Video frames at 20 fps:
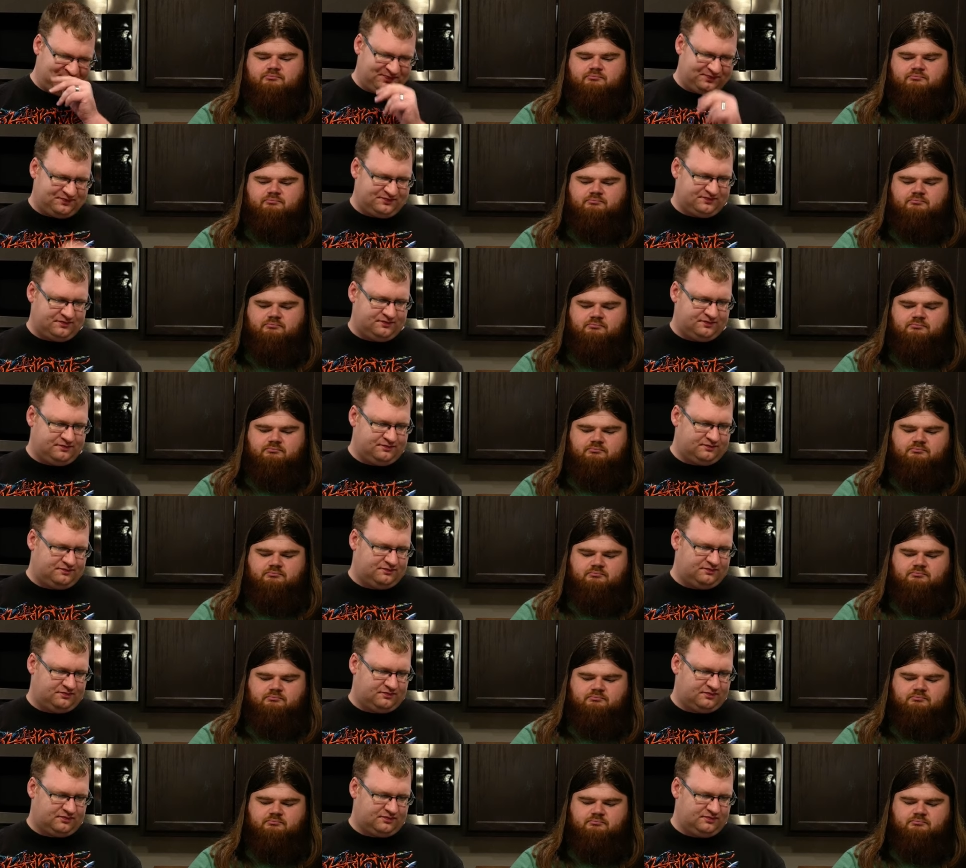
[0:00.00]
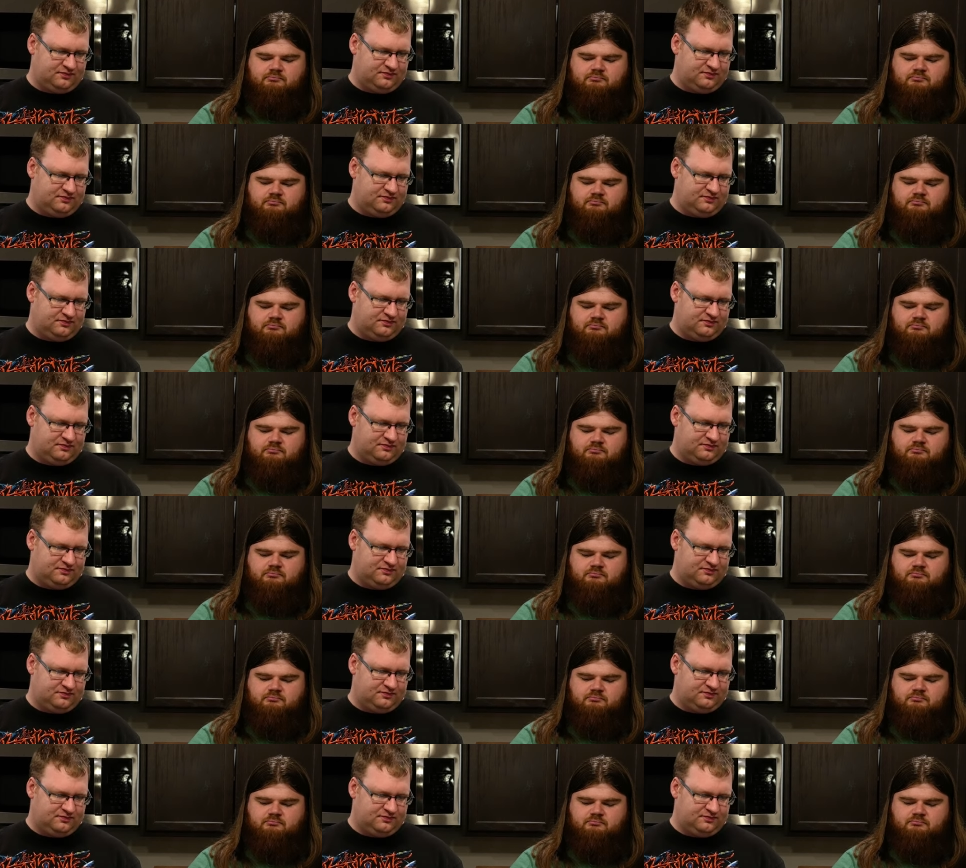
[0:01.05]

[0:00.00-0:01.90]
Nobody speaks.